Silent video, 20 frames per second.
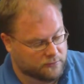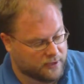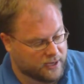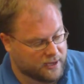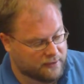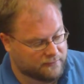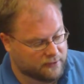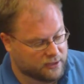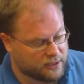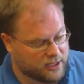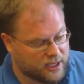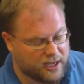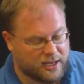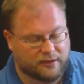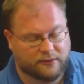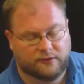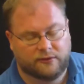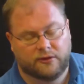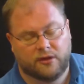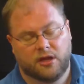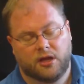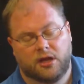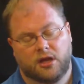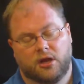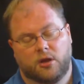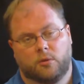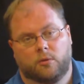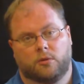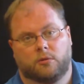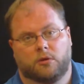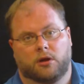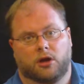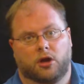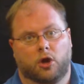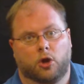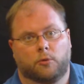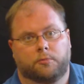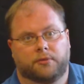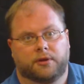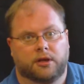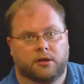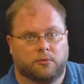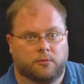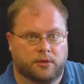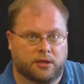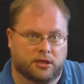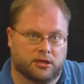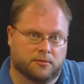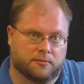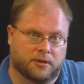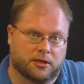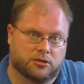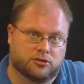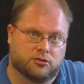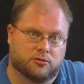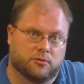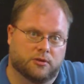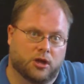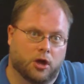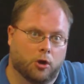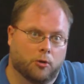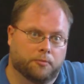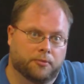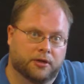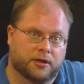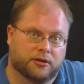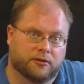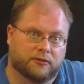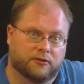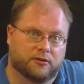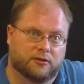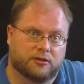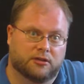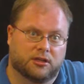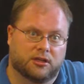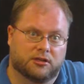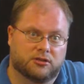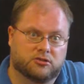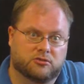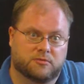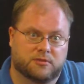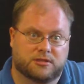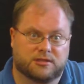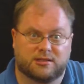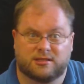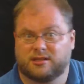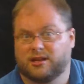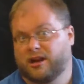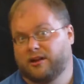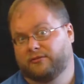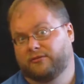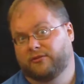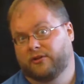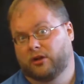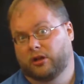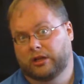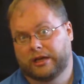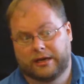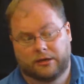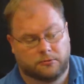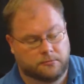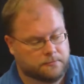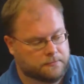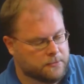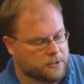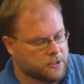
We have our case, we want to open it, we need to make sure we open it so that the instrument does not fall out.